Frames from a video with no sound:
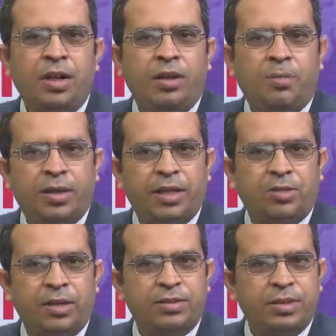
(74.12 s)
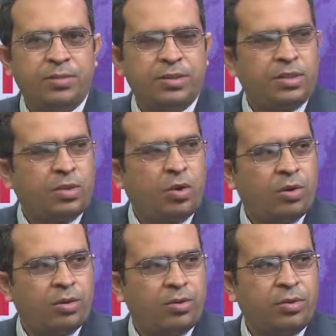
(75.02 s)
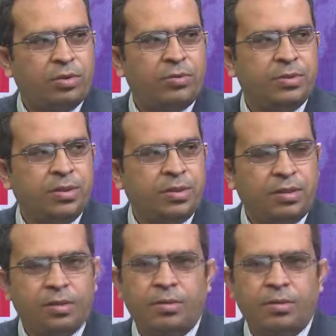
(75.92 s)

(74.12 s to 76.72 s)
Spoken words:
but as soon as they visit a doctor or they visit a